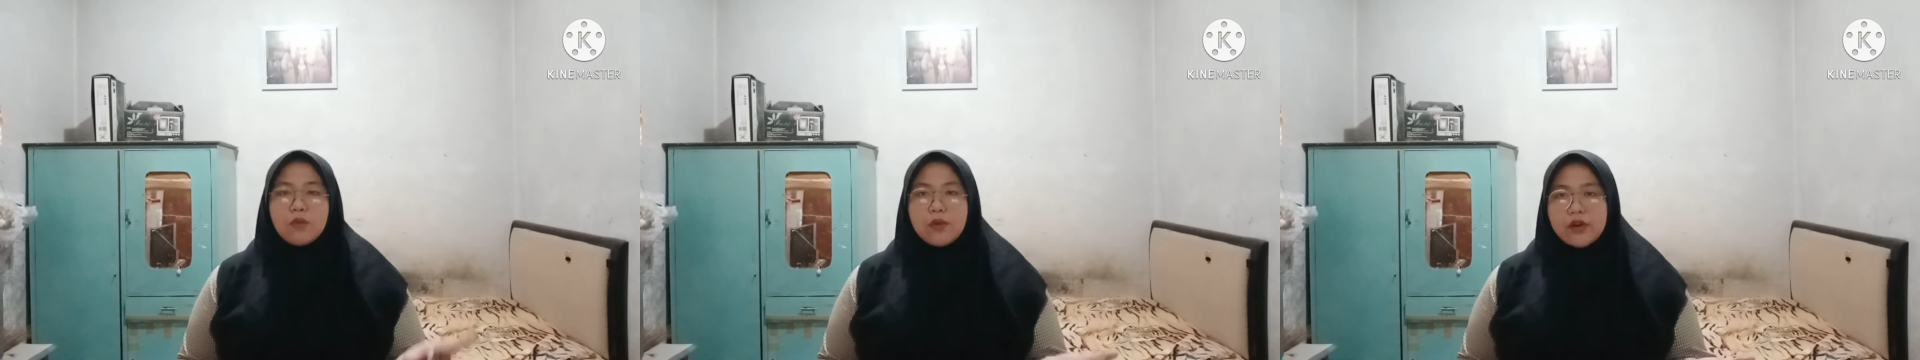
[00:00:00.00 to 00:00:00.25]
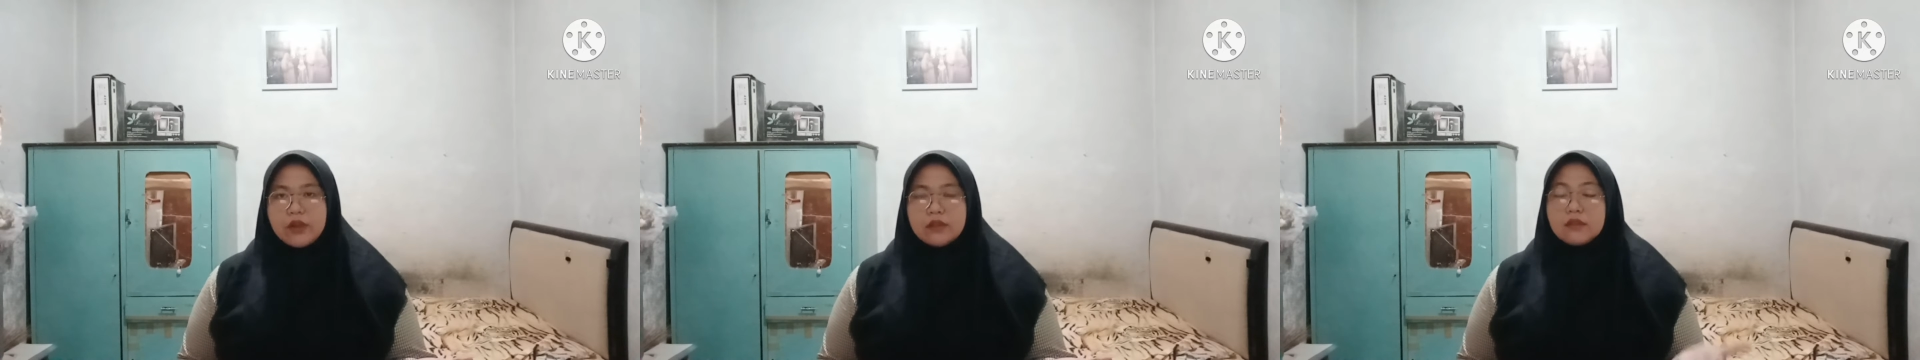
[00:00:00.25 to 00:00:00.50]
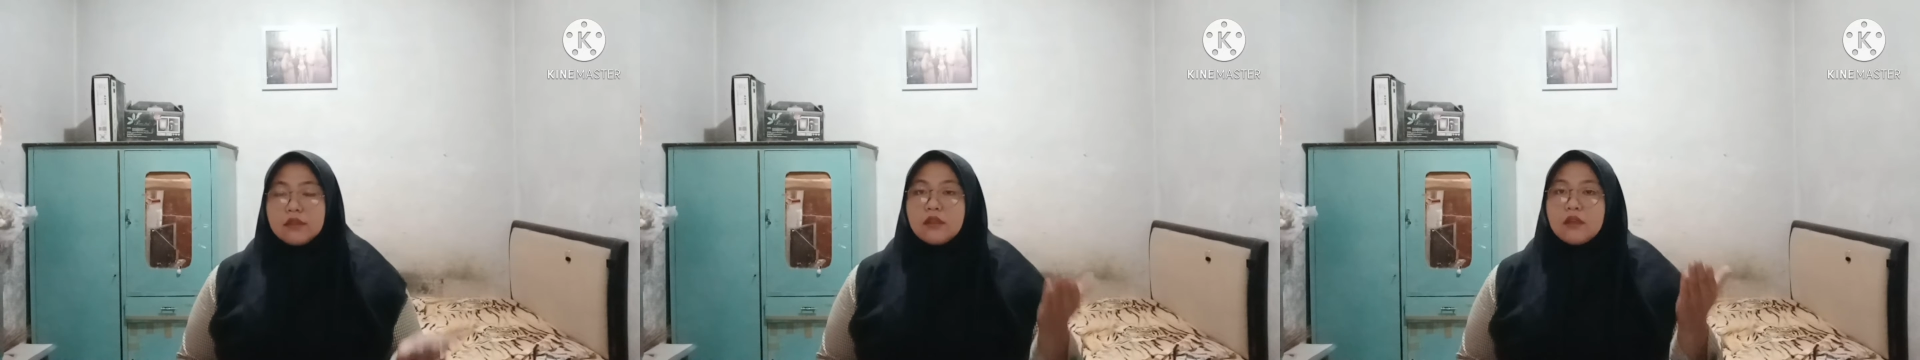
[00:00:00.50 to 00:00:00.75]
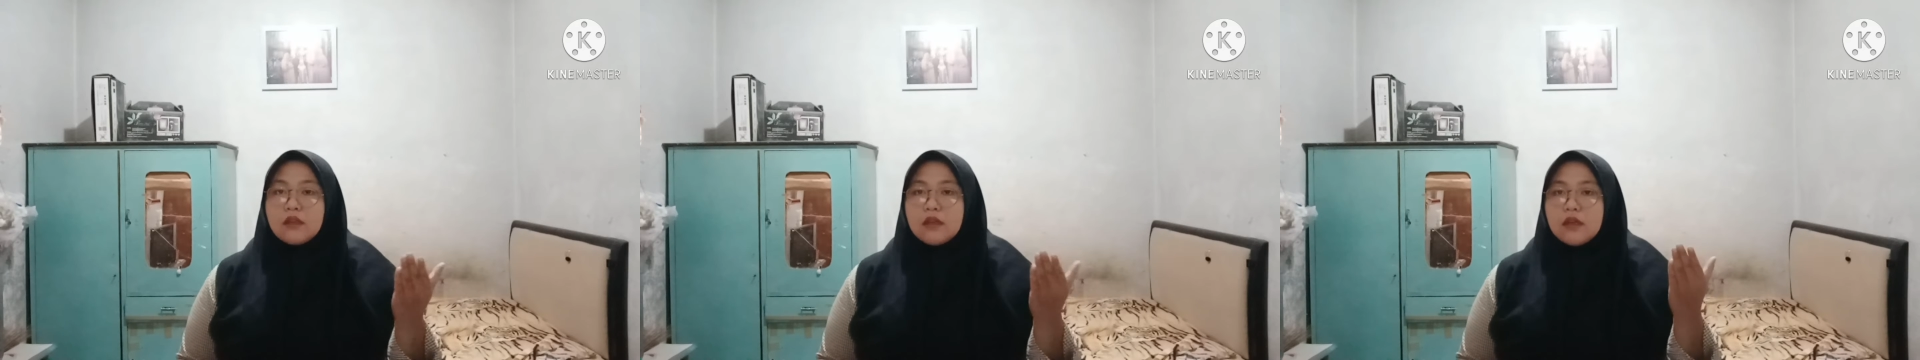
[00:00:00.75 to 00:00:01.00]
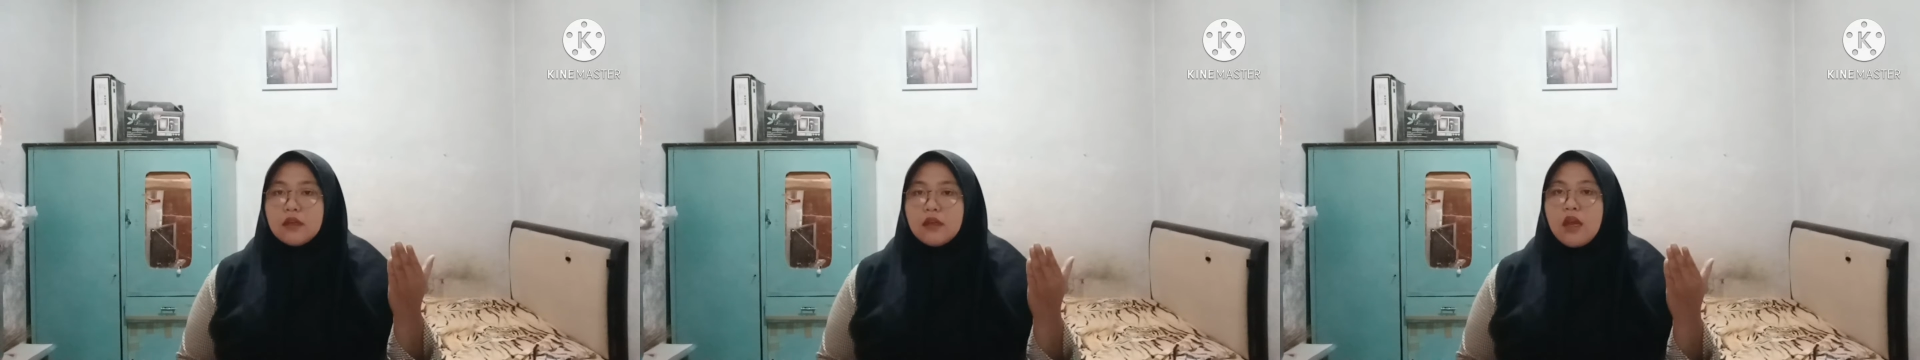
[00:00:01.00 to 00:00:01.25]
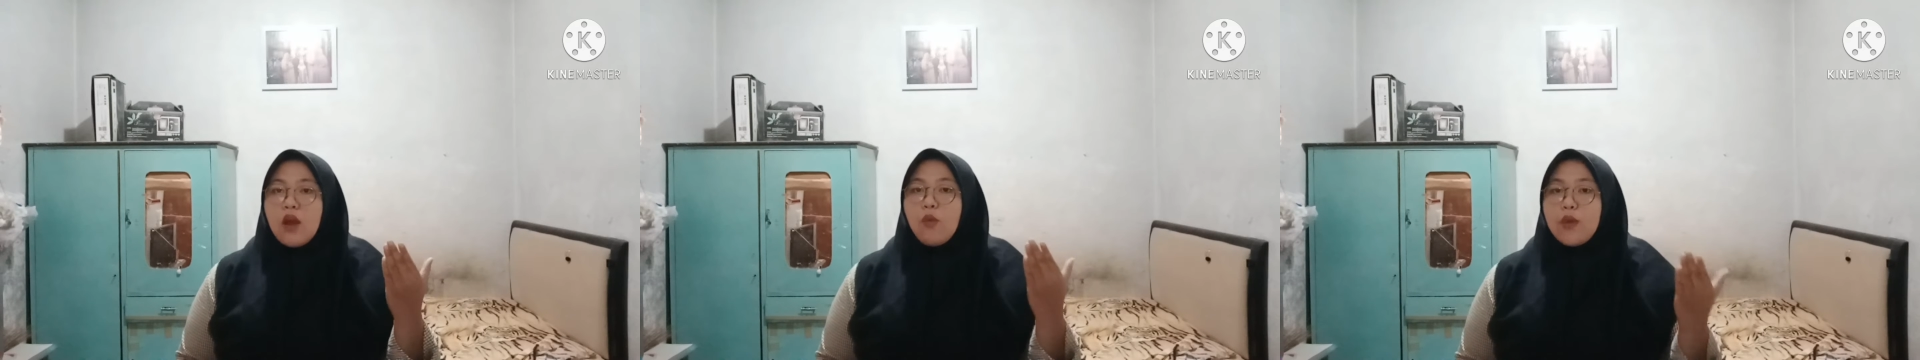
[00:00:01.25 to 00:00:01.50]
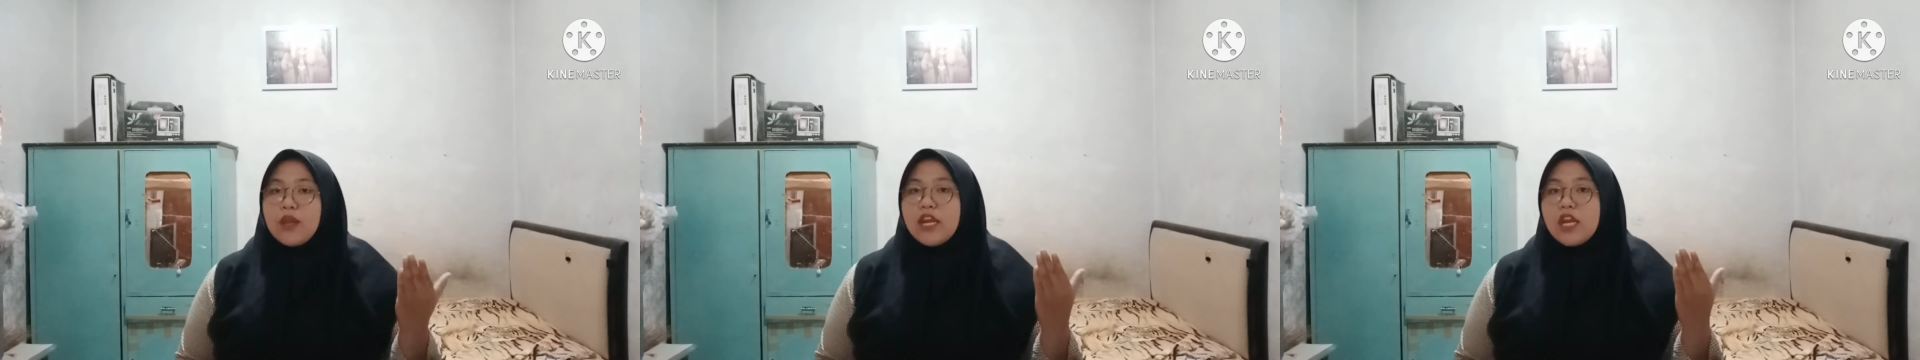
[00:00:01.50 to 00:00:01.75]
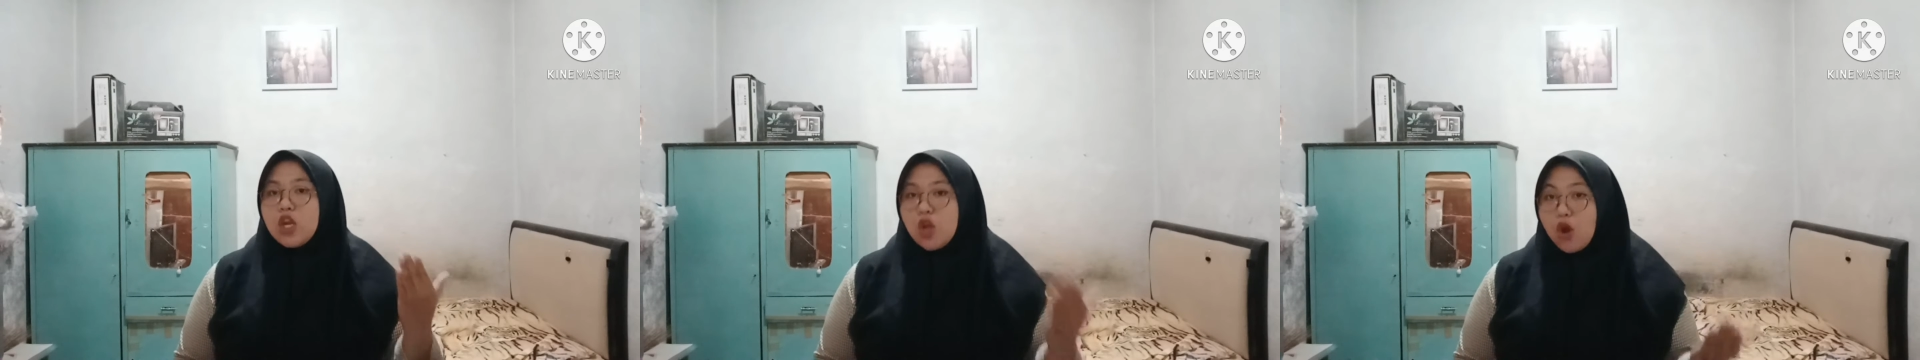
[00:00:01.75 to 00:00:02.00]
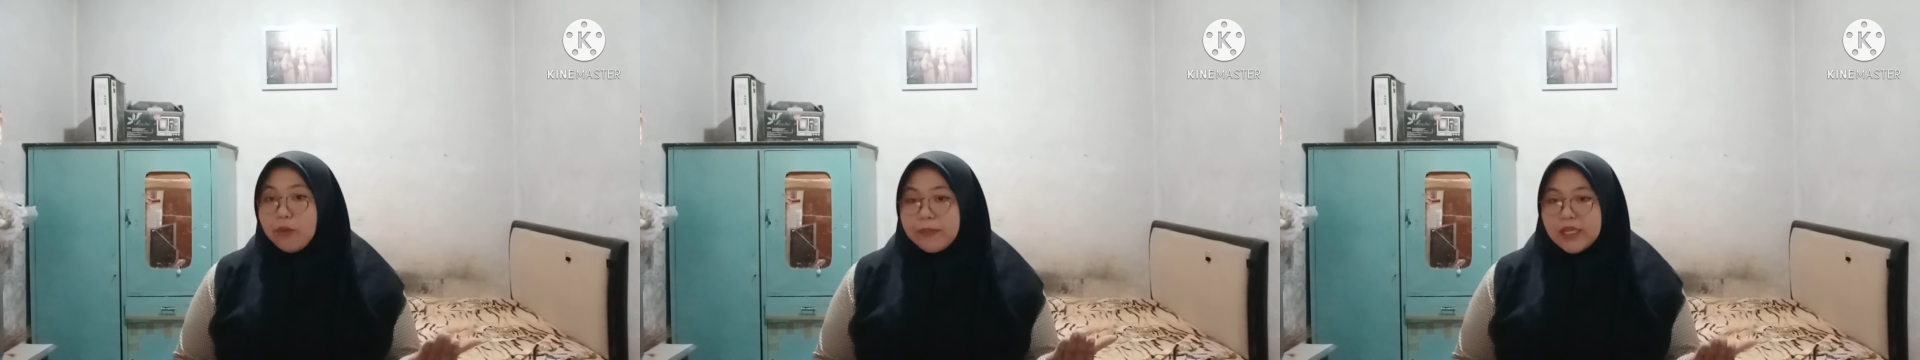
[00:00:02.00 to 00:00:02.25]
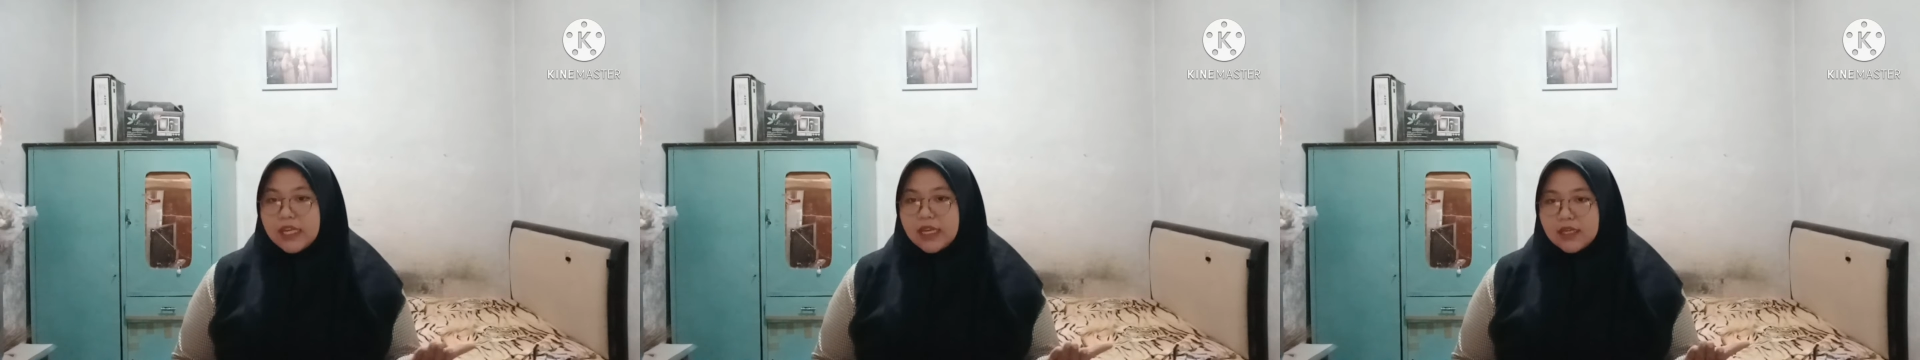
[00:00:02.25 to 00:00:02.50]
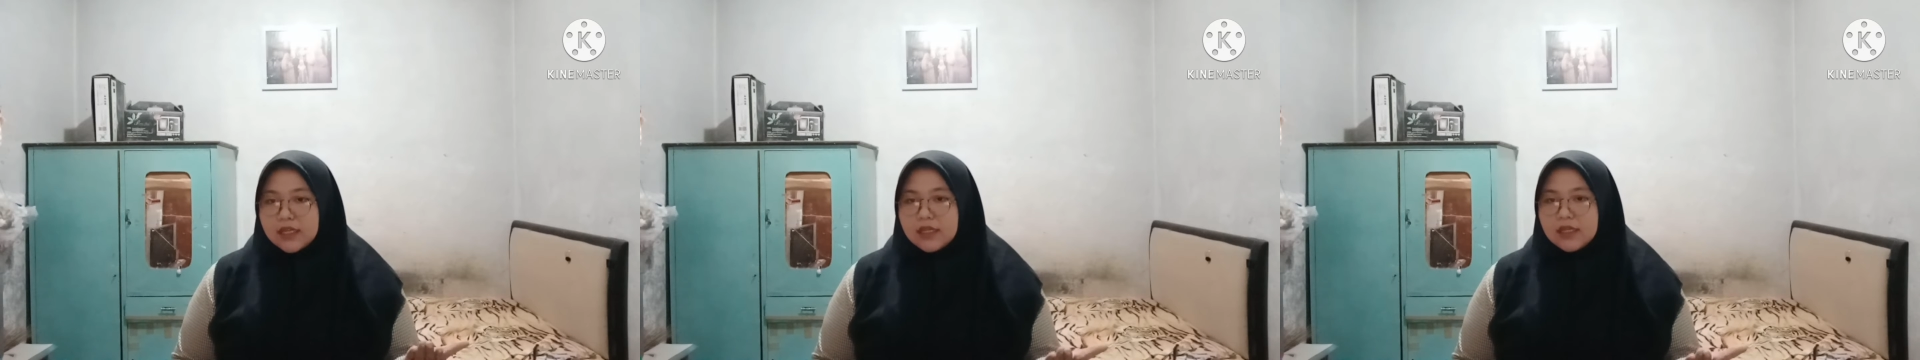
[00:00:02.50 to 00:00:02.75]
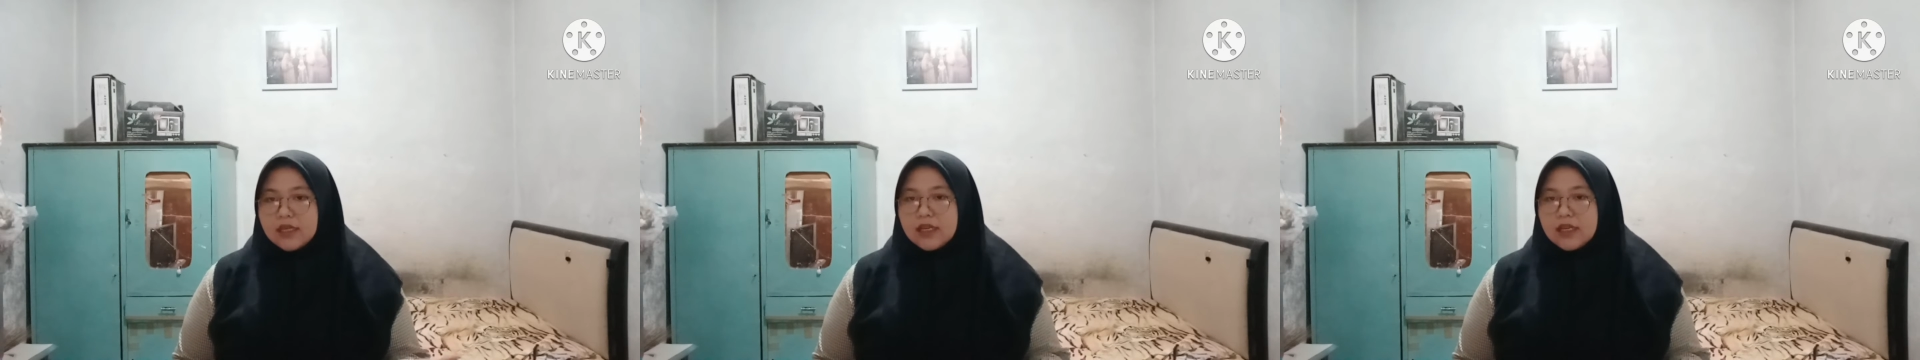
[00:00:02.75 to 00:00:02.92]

word with no meaning,